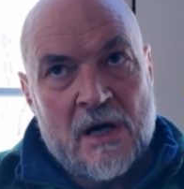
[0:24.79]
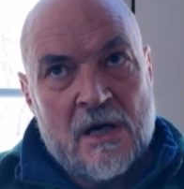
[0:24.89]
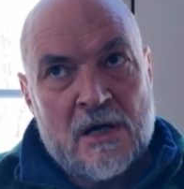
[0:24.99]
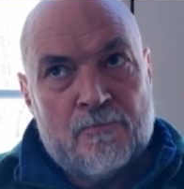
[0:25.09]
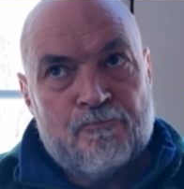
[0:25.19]

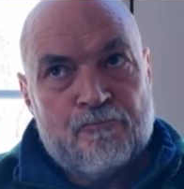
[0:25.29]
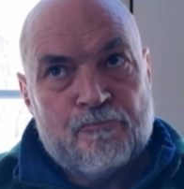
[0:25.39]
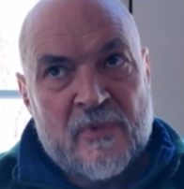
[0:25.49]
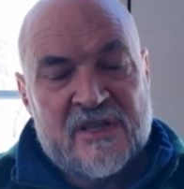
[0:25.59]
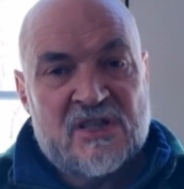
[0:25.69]

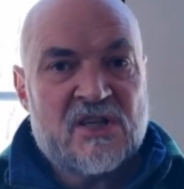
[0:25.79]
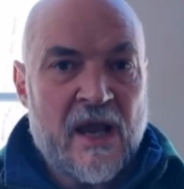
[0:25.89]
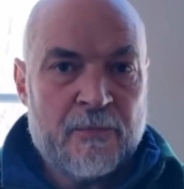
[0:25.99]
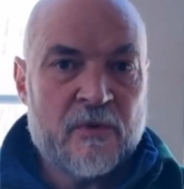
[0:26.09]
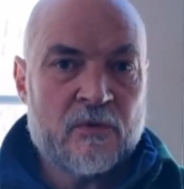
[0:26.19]
it's a
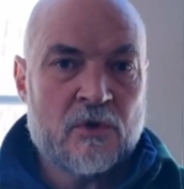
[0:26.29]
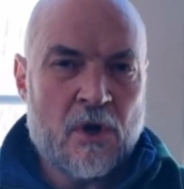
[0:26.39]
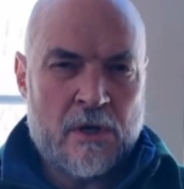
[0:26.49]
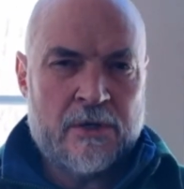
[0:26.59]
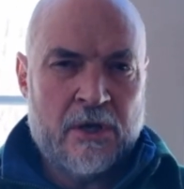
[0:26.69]
type of
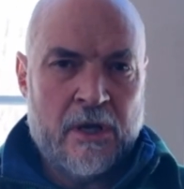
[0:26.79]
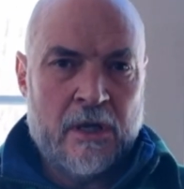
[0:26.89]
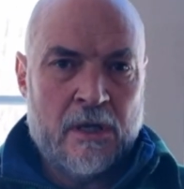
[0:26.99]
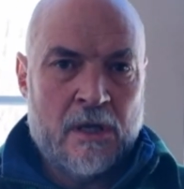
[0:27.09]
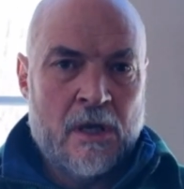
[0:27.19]

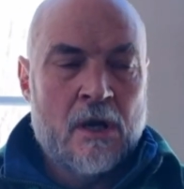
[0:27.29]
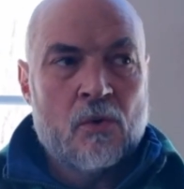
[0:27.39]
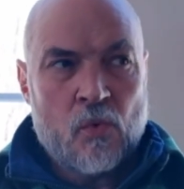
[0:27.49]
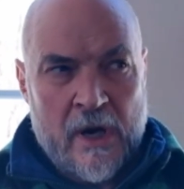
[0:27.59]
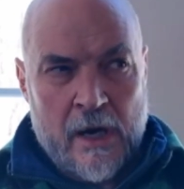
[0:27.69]
gardening
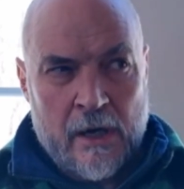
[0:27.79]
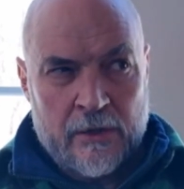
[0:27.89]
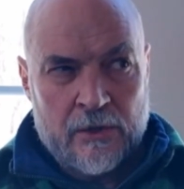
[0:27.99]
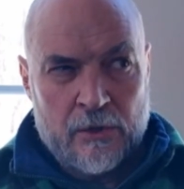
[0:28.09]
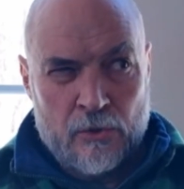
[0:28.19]

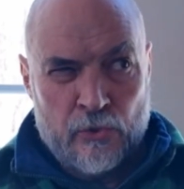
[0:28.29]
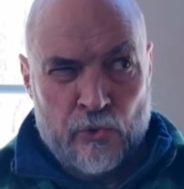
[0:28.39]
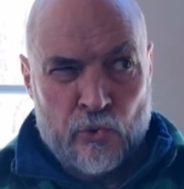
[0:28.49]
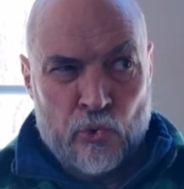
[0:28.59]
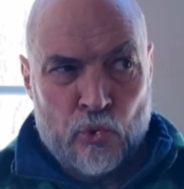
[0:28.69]
where
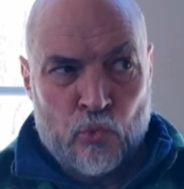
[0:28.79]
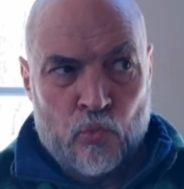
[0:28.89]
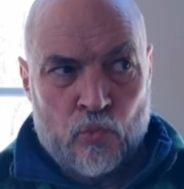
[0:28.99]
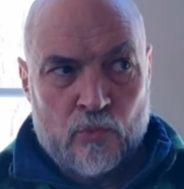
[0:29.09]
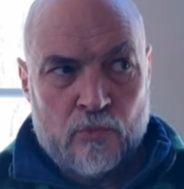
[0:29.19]

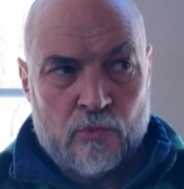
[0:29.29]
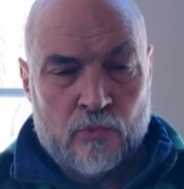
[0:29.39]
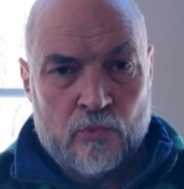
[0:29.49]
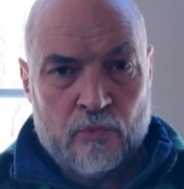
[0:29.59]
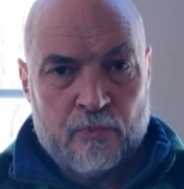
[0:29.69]
you
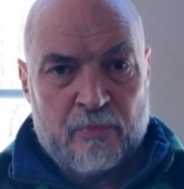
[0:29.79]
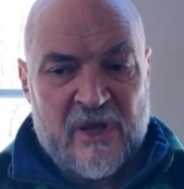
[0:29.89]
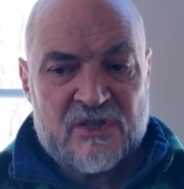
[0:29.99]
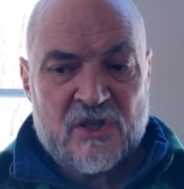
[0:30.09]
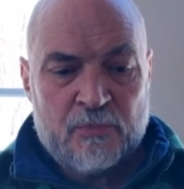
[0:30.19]

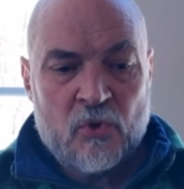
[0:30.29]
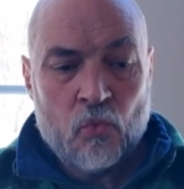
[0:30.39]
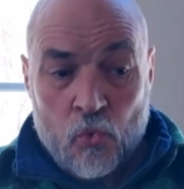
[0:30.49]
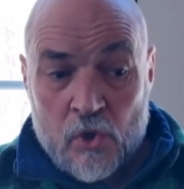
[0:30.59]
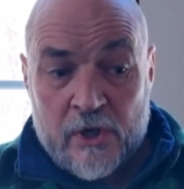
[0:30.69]
basically put
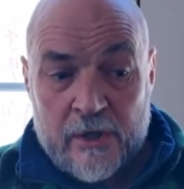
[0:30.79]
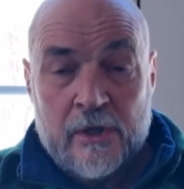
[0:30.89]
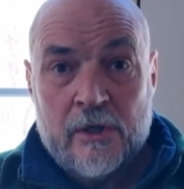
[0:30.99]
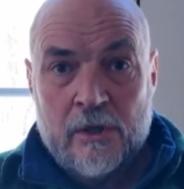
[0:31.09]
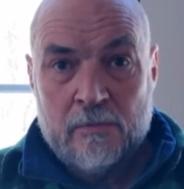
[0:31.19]

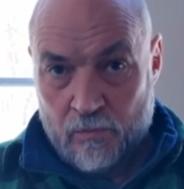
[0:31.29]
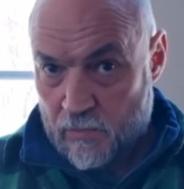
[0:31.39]
wood